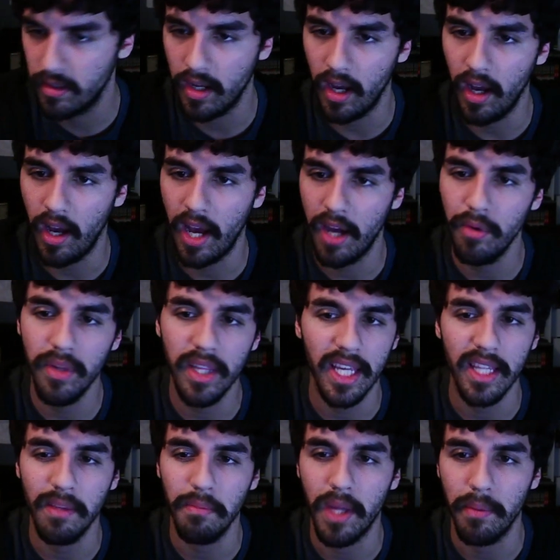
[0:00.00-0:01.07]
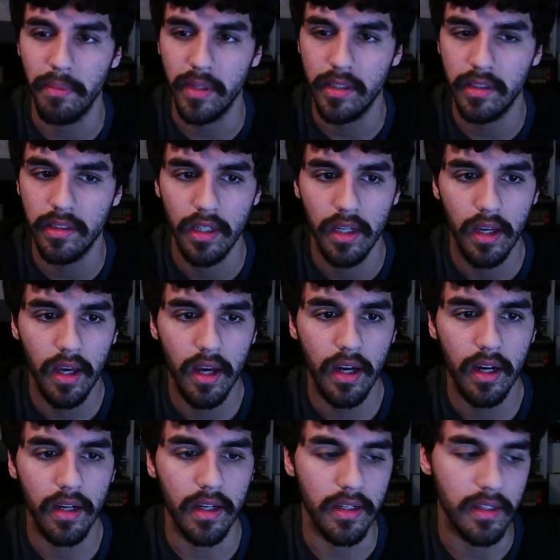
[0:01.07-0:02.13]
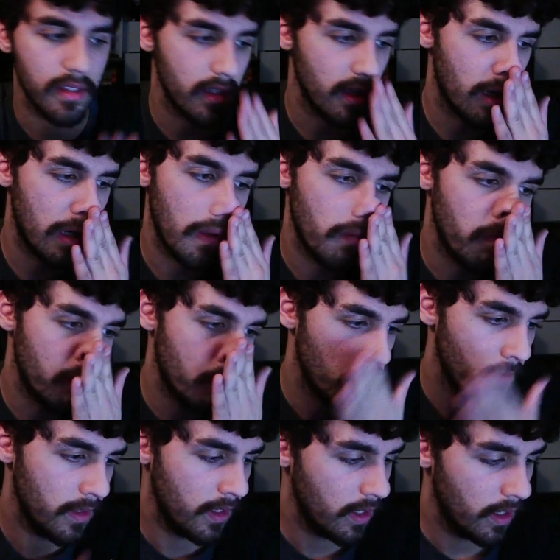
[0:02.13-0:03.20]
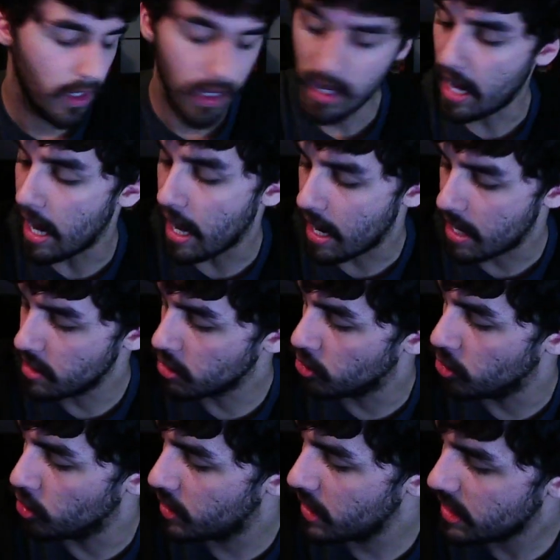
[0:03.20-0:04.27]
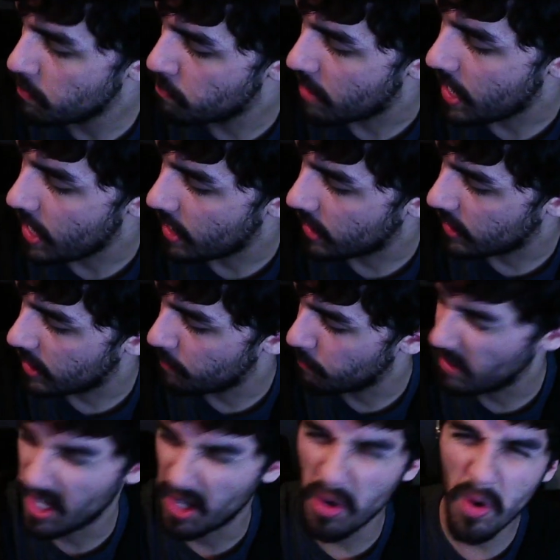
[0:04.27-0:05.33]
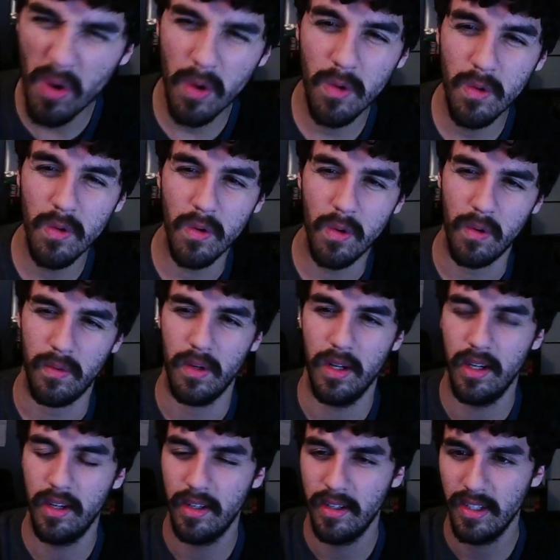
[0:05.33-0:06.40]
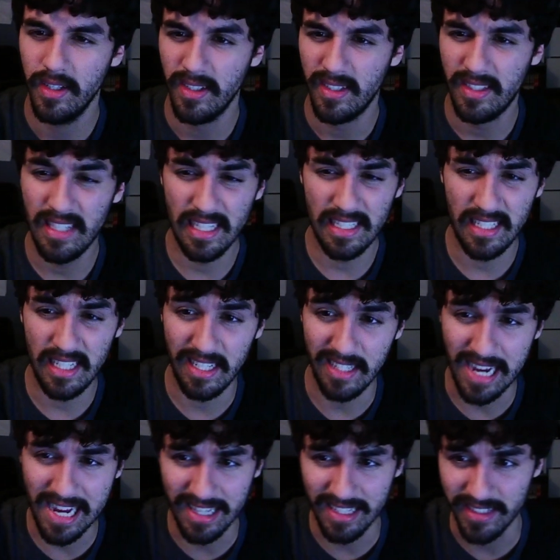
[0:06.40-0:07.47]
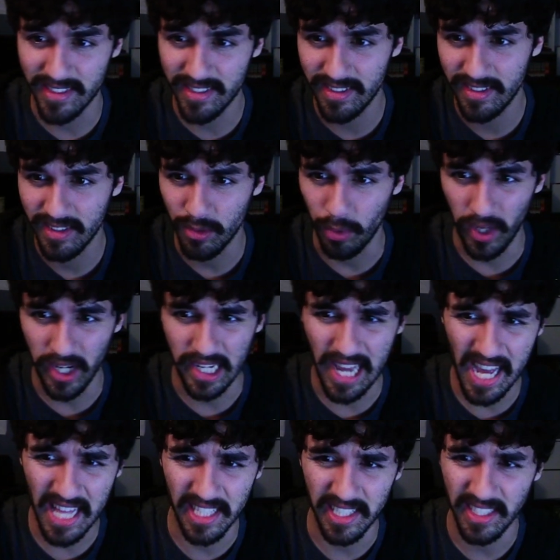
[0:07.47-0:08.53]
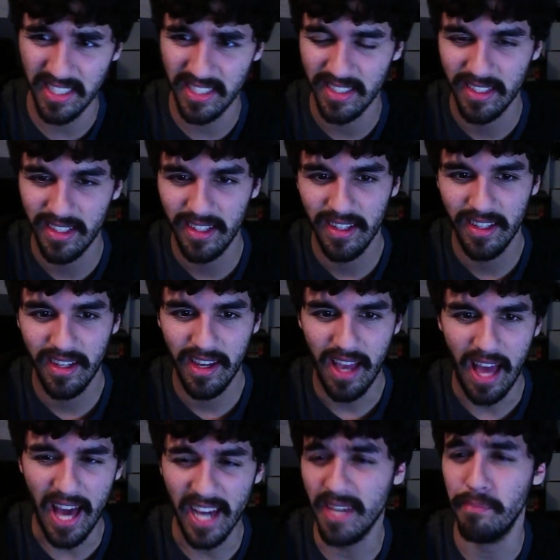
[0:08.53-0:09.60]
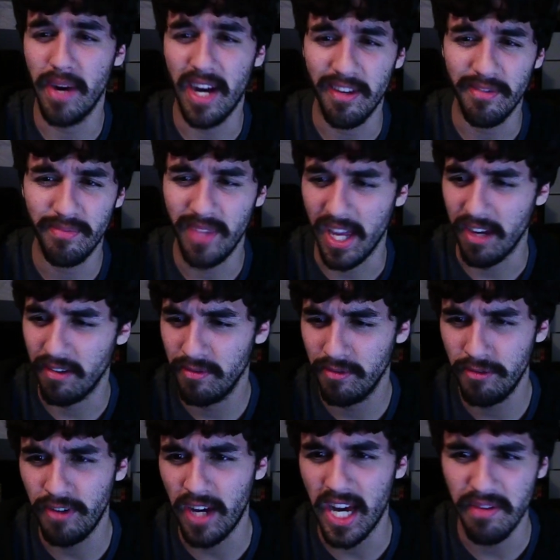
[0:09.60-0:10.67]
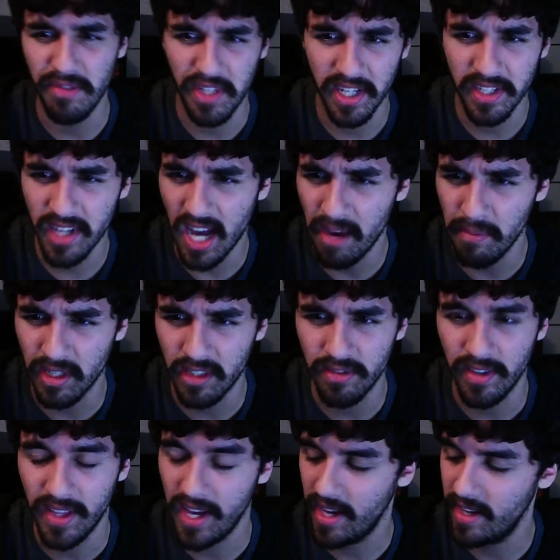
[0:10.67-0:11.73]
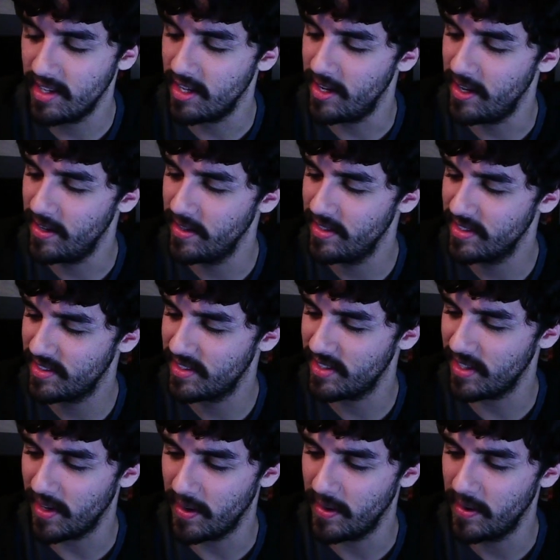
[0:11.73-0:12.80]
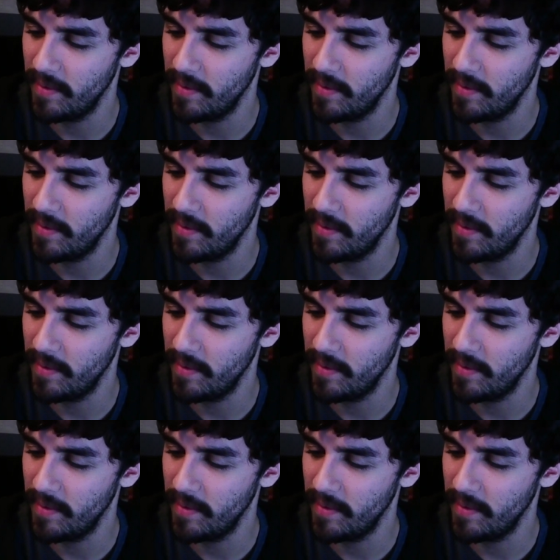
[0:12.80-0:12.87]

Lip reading: I don't really get them that much because I like look at the back and I'm like, ooh, $16, $20. I could buy like 5-6 comics for that, So,